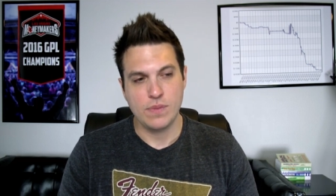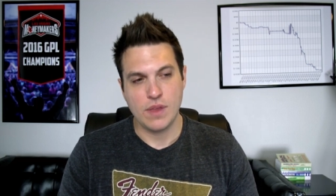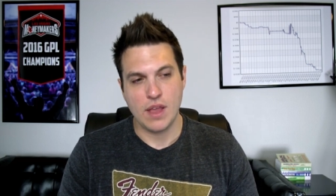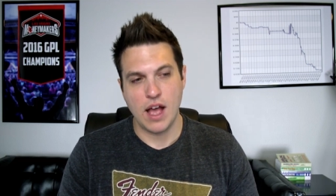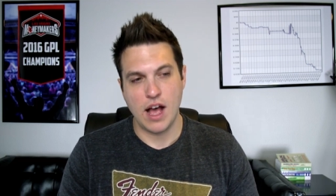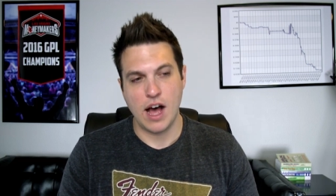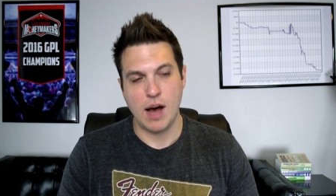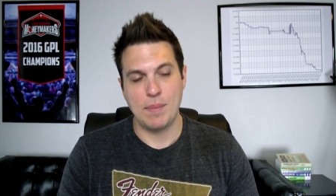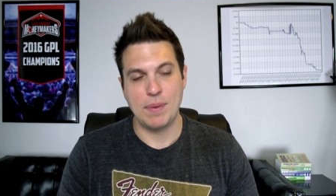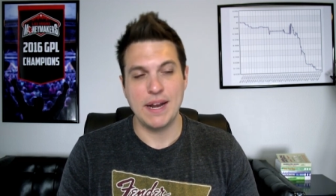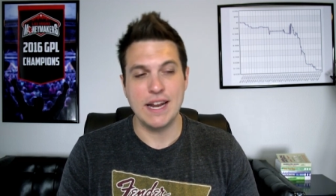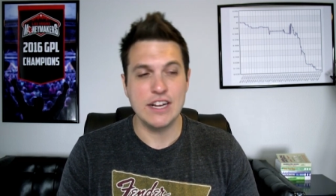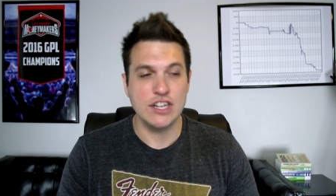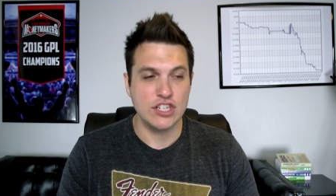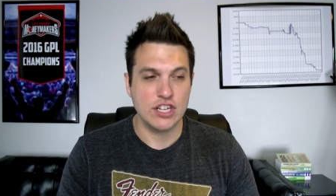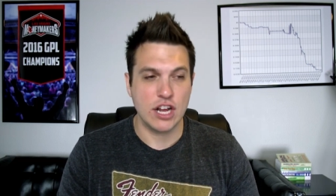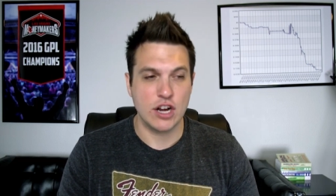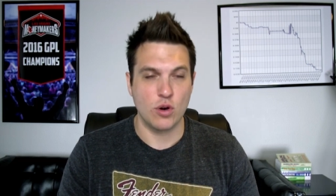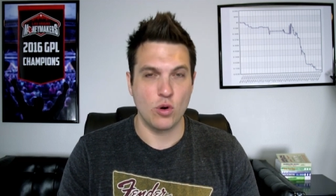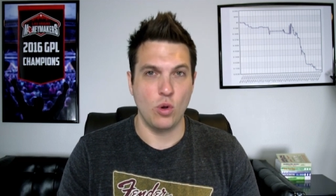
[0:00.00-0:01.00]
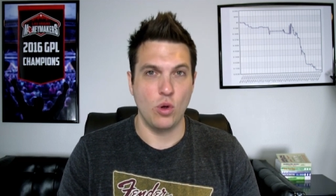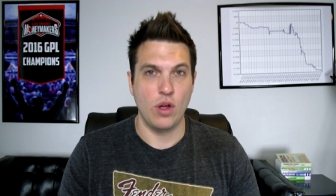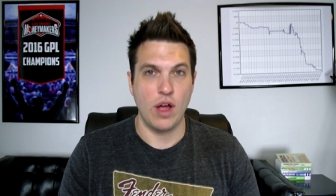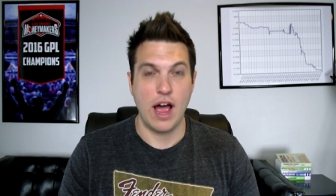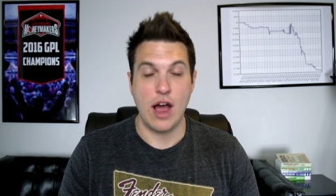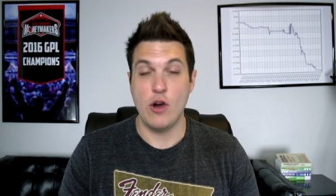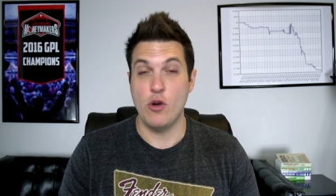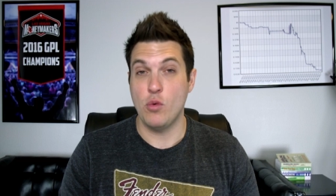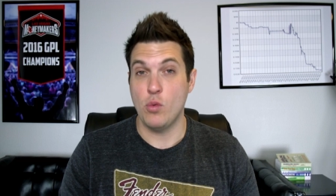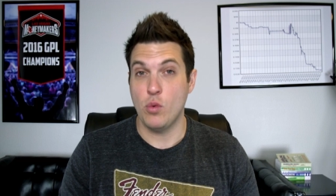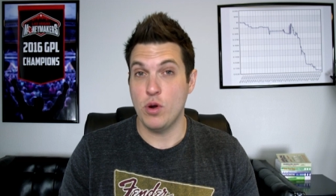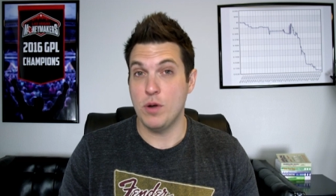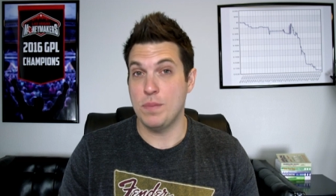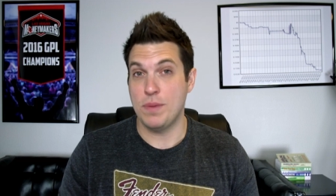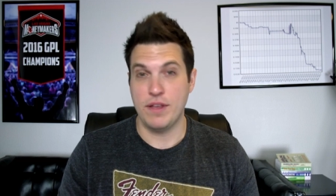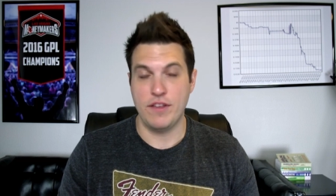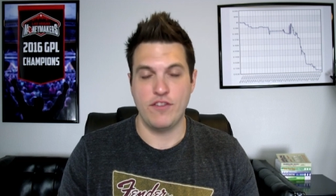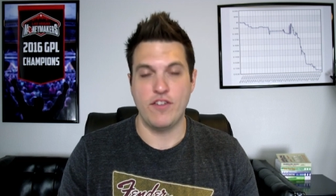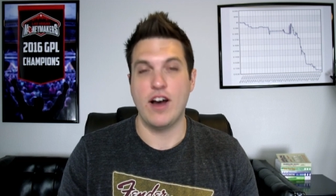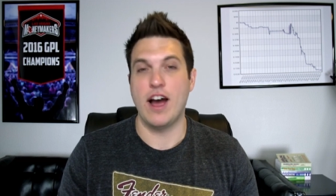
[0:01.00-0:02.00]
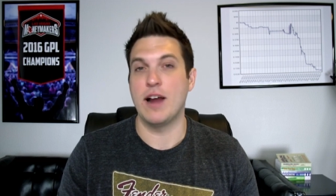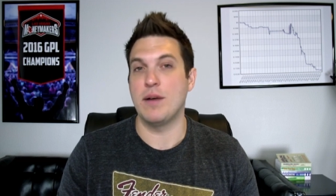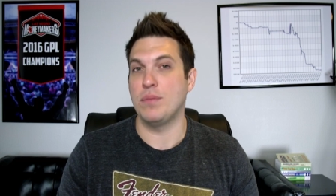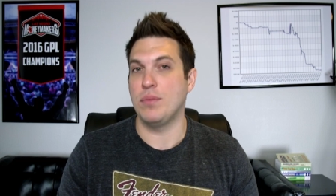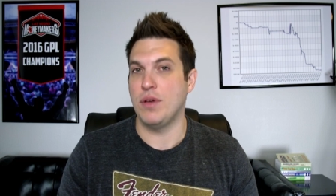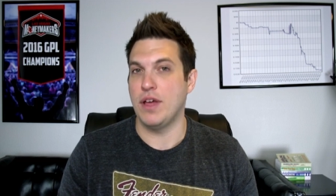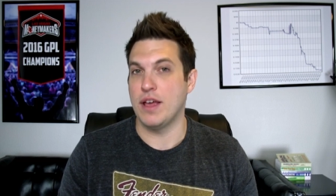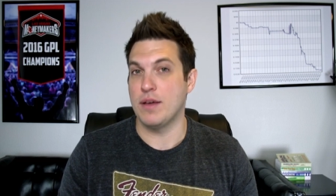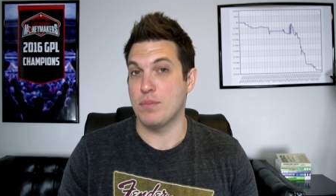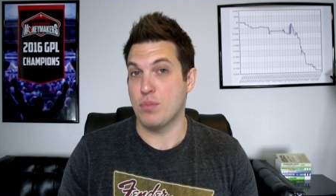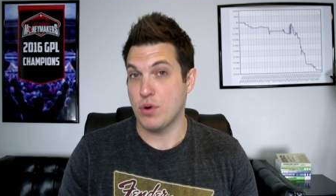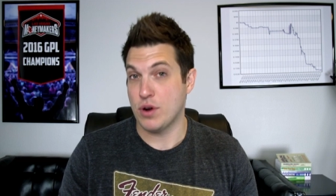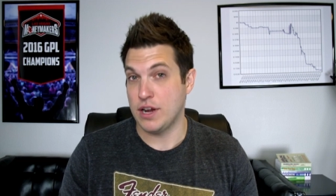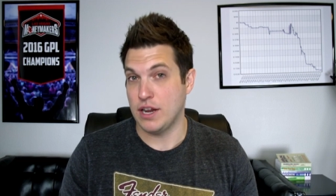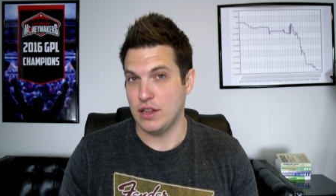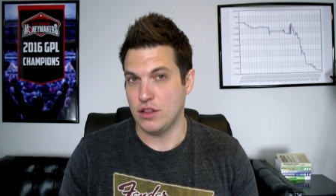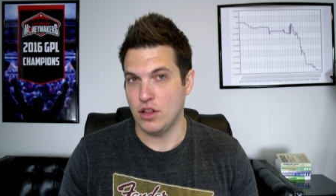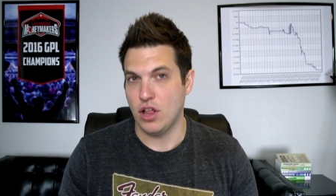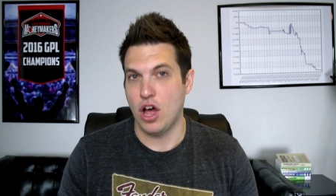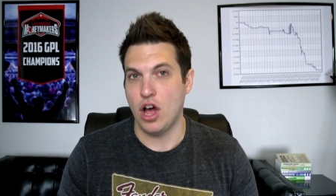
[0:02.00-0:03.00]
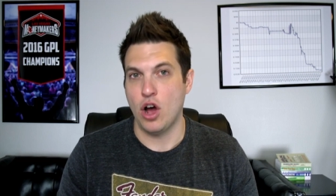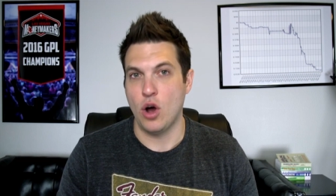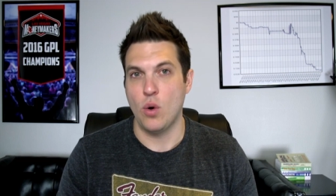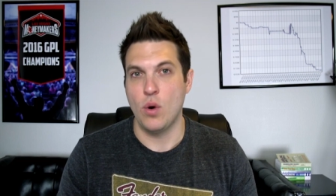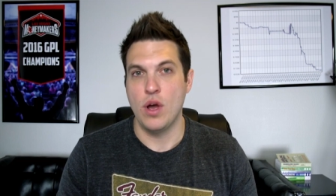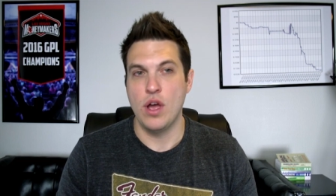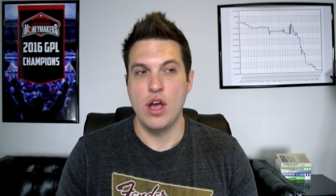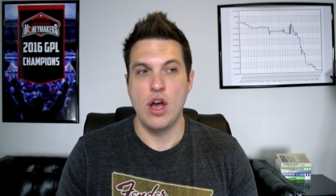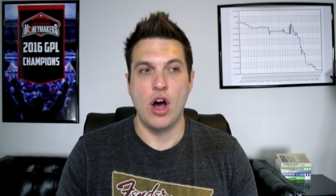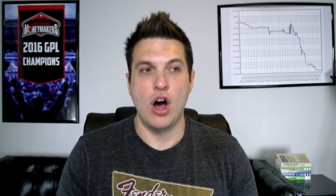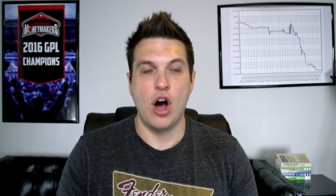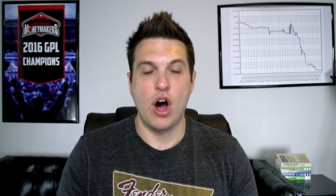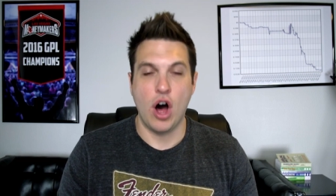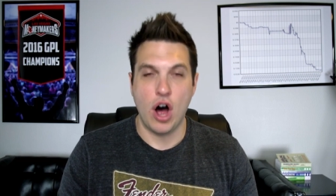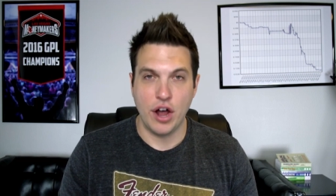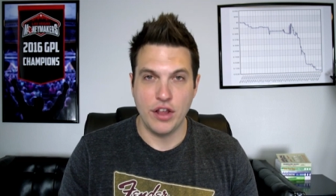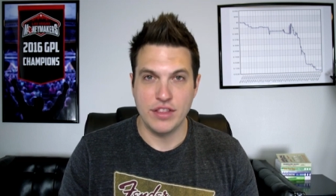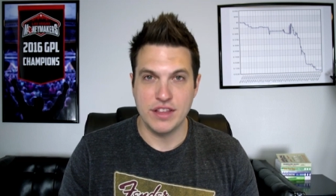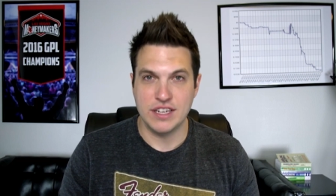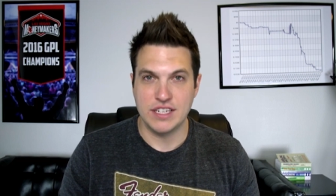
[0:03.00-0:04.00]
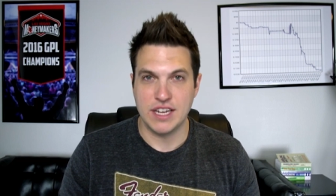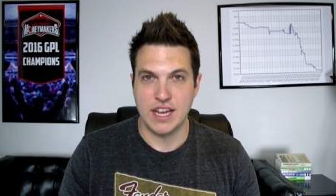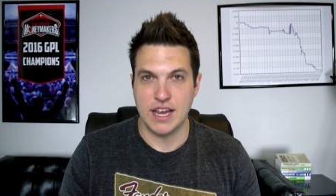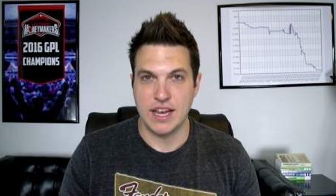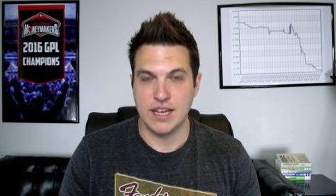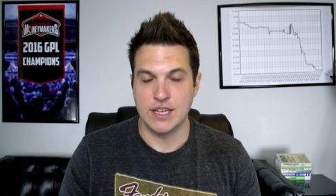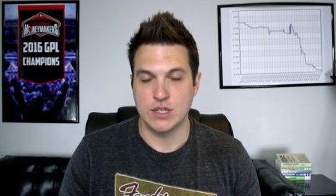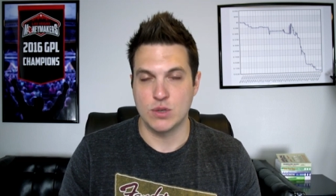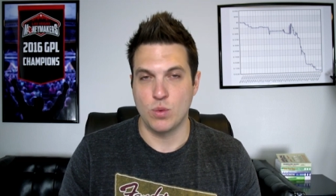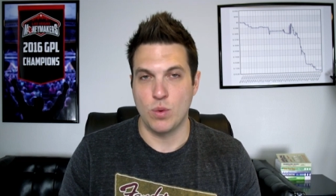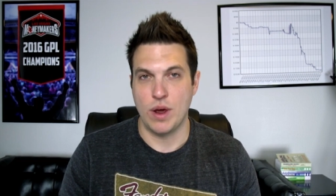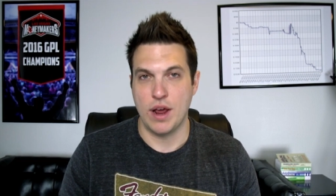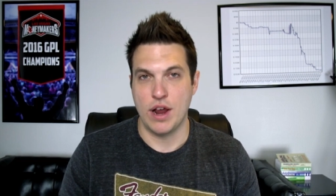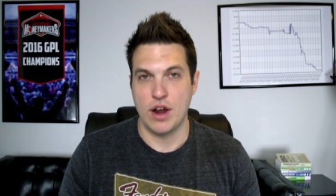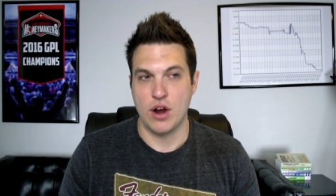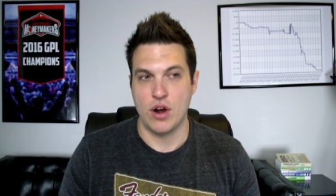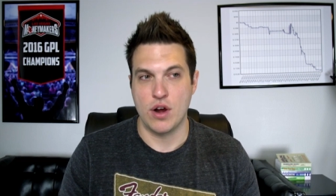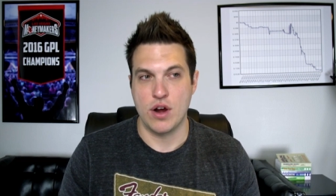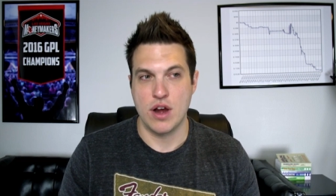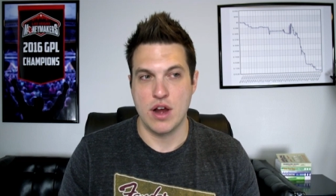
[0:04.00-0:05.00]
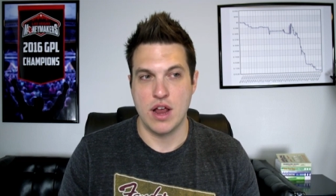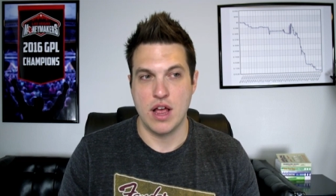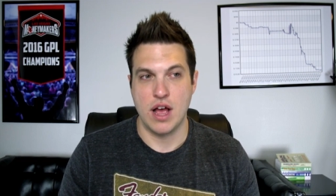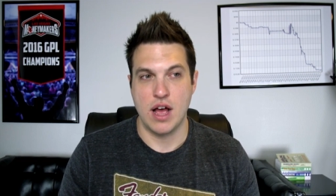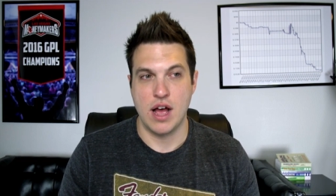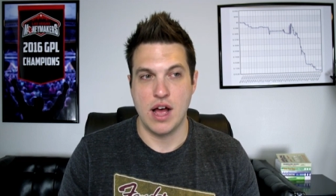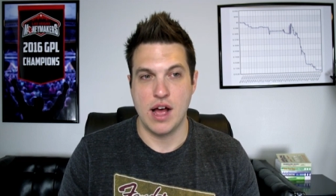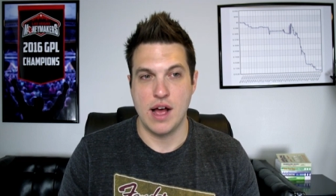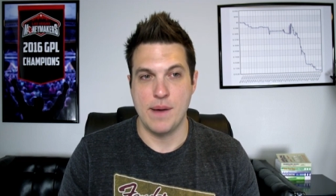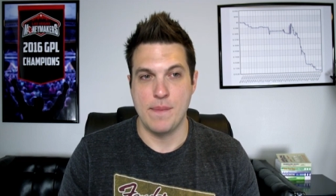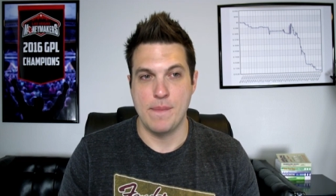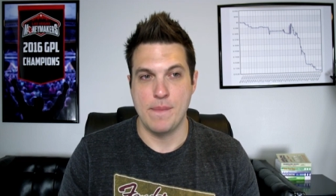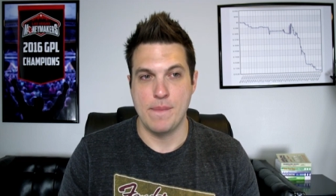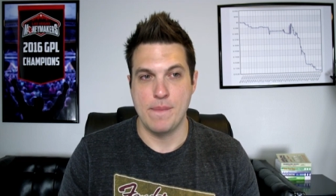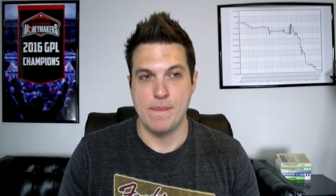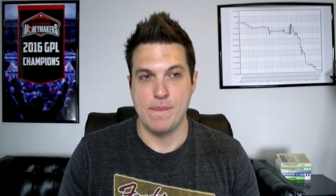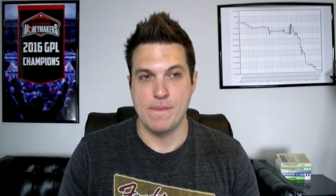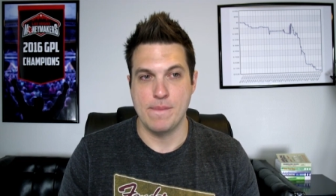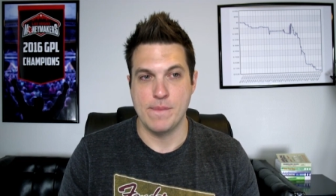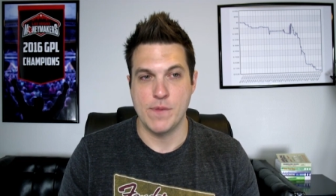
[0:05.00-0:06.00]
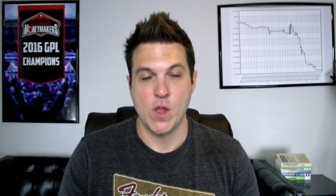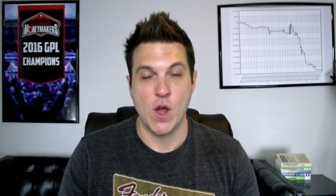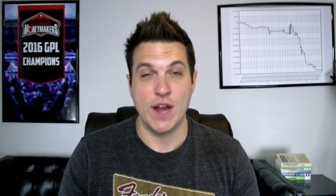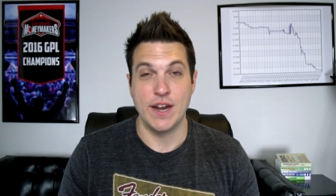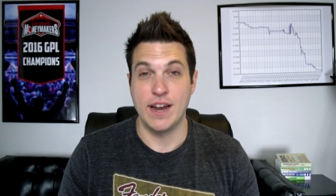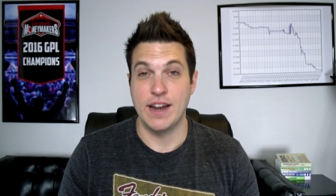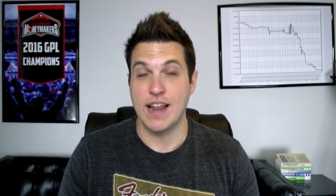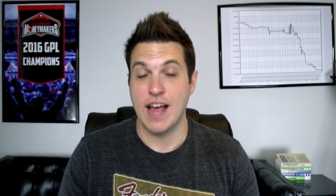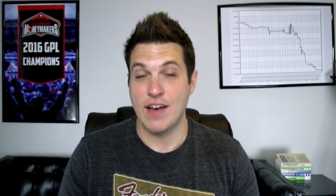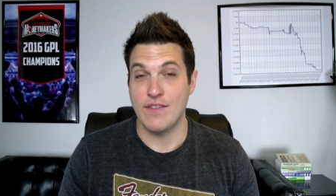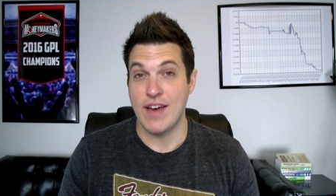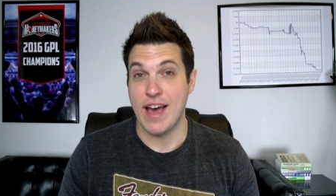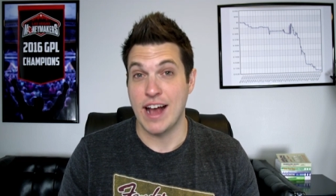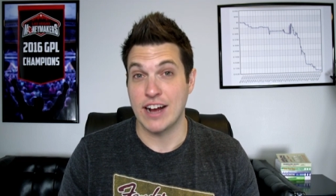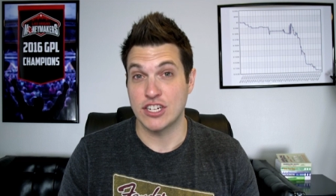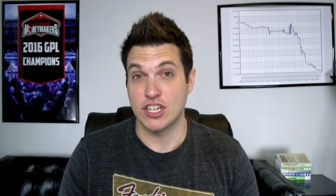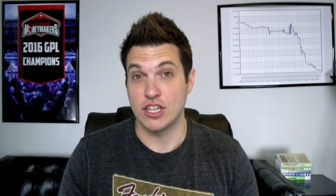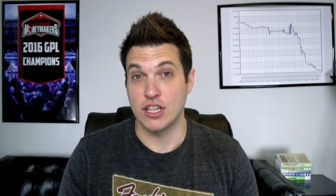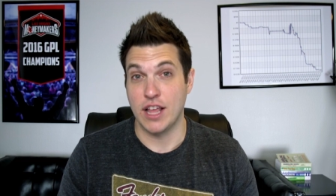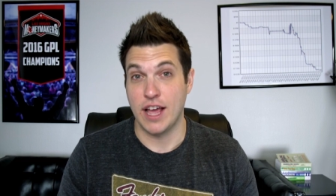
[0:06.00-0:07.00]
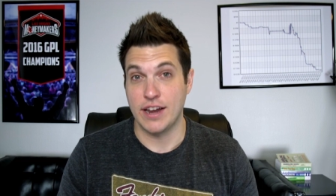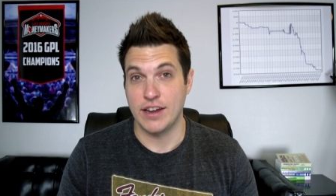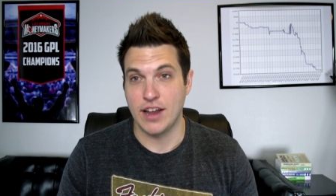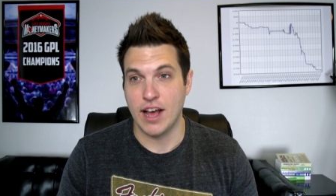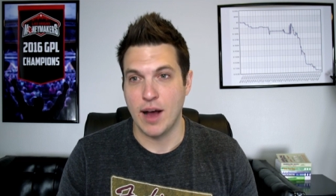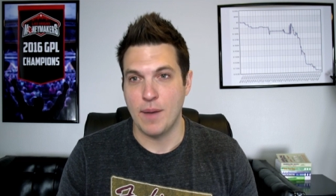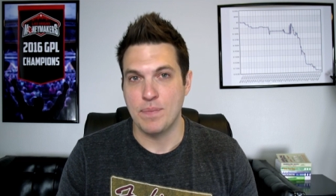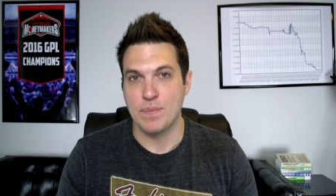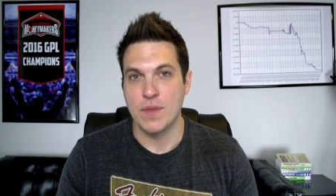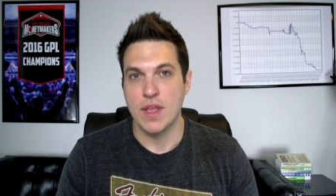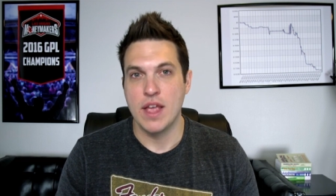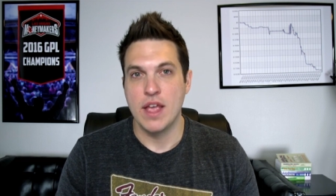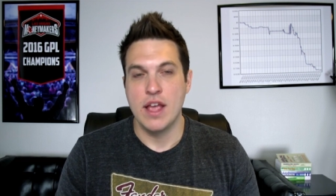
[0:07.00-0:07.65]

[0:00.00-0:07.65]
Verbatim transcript: But in general, I would be fine playing pretty low on the days where yeah, I didn't have action lined up.